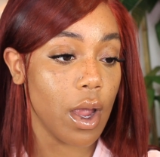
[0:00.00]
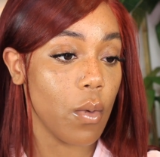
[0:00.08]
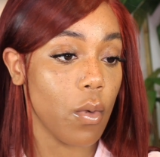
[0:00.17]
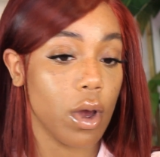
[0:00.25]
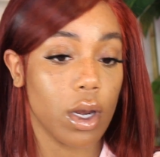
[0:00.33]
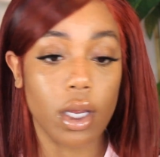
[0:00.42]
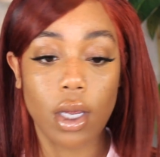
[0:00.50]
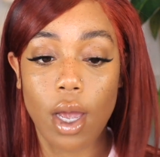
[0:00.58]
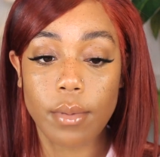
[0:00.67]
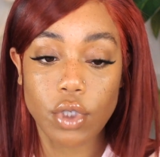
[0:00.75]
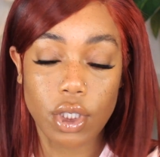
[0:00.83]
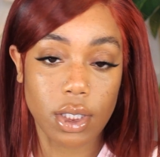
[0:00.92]
I want it,
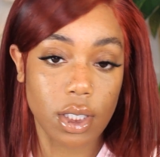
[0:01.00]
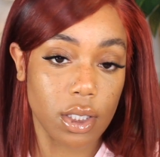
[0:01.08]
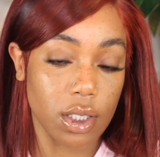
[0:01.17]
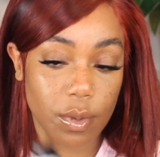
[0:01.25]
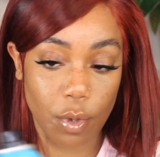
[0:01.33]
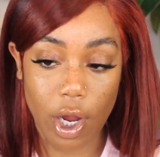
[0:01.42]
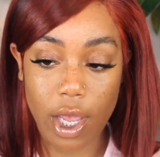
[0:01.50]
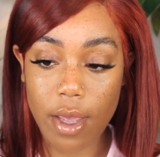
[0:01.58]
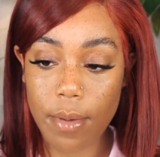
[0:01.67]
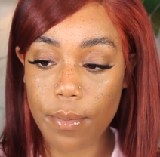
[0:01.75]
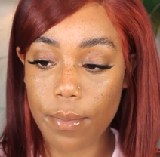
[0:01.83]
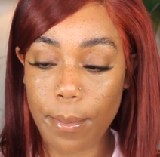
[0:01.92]
I'm just gonna spray
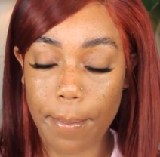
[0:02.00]
it.